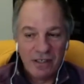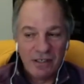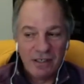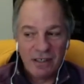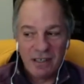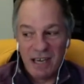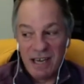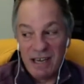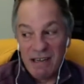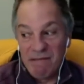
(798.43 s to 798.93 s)

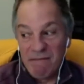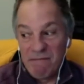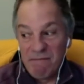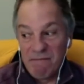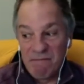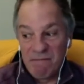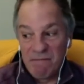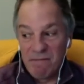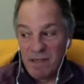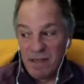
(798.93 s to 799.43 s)
And,
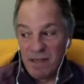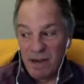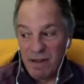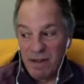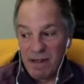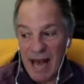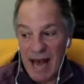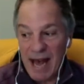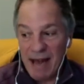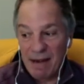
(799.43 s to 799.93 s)

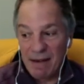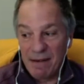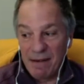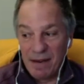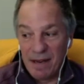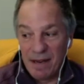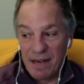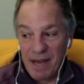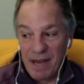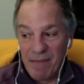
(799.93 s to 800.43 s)
that
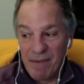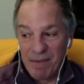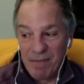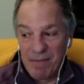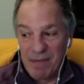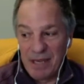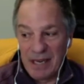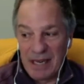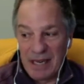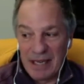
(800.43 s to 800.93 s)
enabled
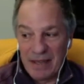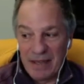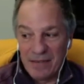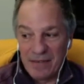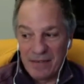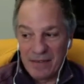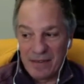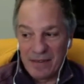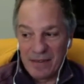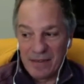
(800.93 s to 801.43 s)
me to
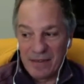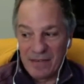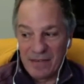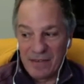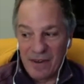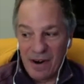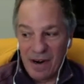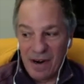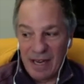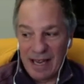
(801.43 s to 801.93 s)

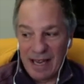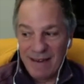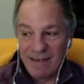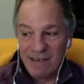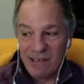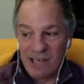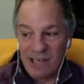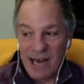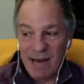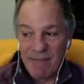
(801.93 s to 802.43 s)
start getting
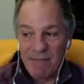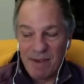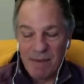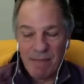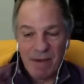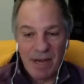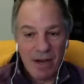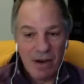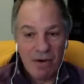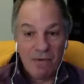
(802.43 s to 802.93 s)
jobs on
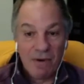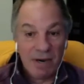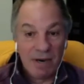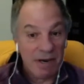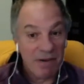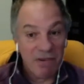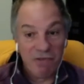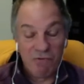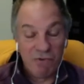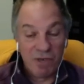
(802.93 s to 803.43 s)
my own when I
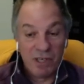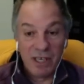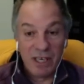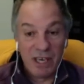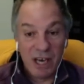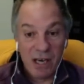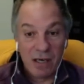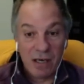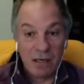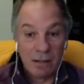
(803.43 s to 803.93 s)
was really
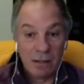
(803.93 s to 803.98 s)
young.